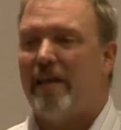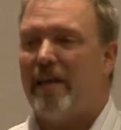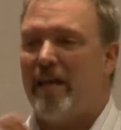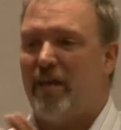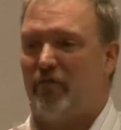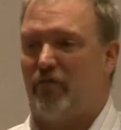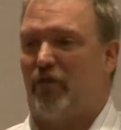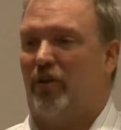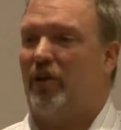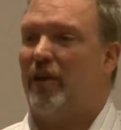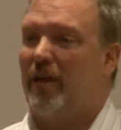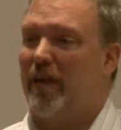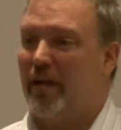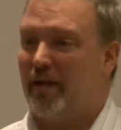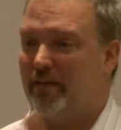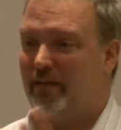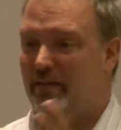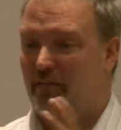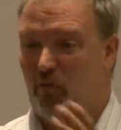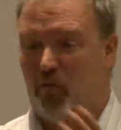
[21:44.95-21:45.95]
If you can
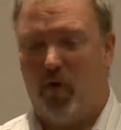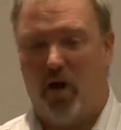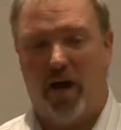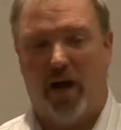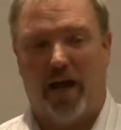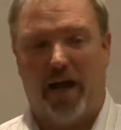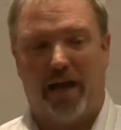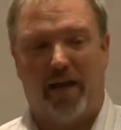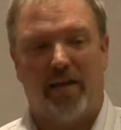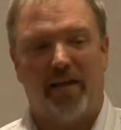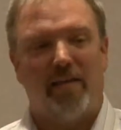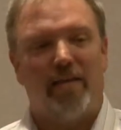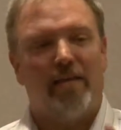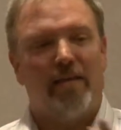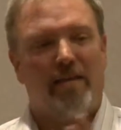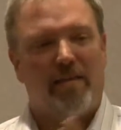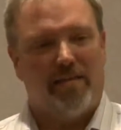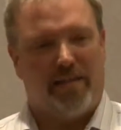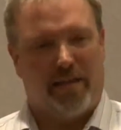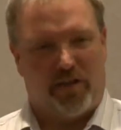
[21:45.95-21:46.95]
connect the why,
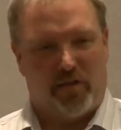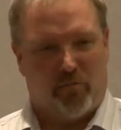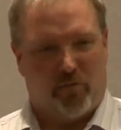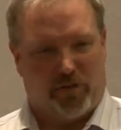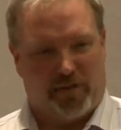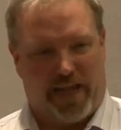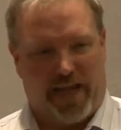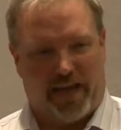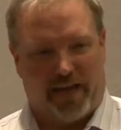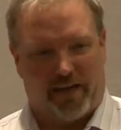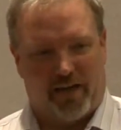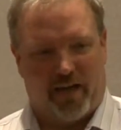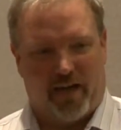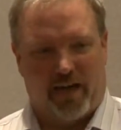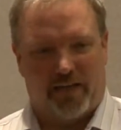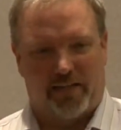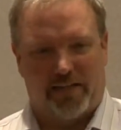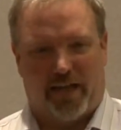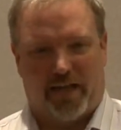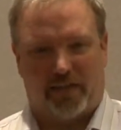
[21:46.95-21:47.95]
then you put that in
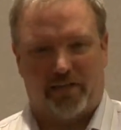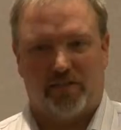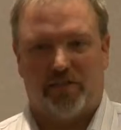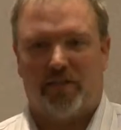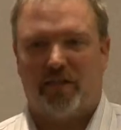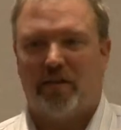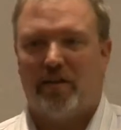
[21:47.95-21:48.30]
context.